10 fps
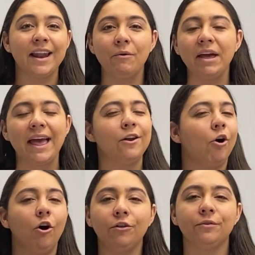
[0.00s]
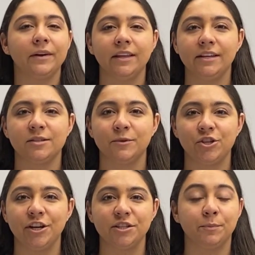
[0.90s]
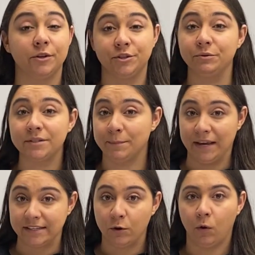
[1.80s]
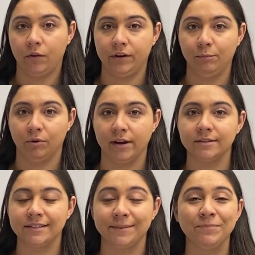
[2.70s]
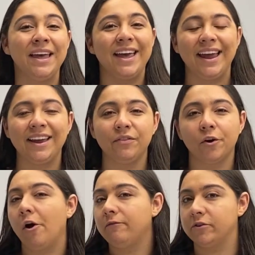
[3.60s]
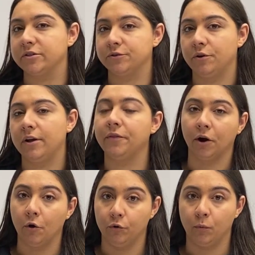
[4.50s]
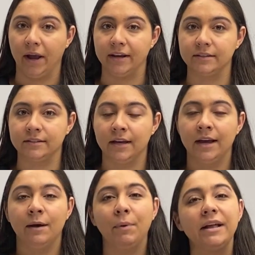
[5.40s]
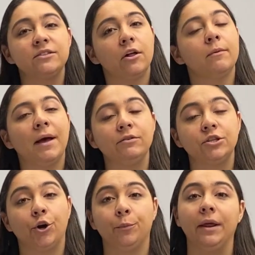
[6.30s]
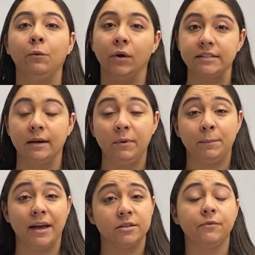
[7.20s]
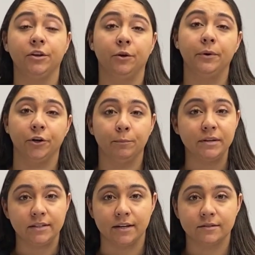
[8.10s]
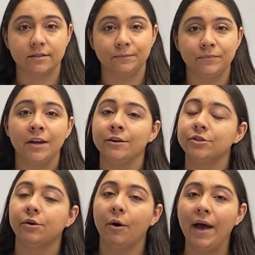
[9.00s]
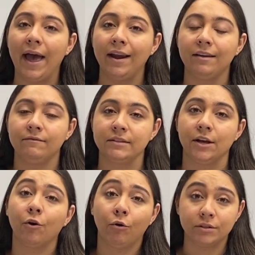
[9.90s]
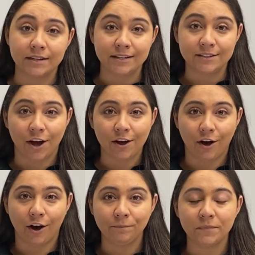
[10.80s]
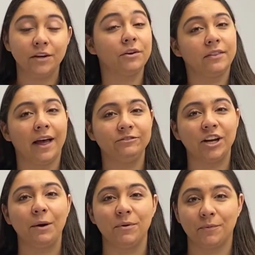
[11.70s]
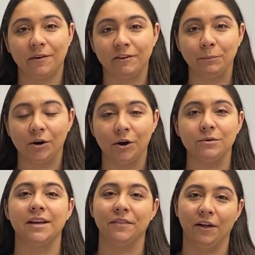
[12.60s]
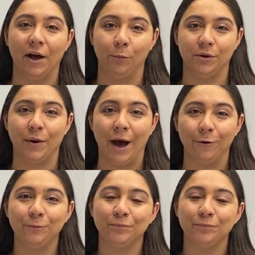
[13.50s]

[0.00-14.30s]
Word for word: Now again, all three of these machines produce amazing quality prints, and they're all versatile in their own ways. But it's all about determining what's going to be best for you and your business. So go ahead and visit coldesi.com and you can live chat with one of our pros and they'll help you out.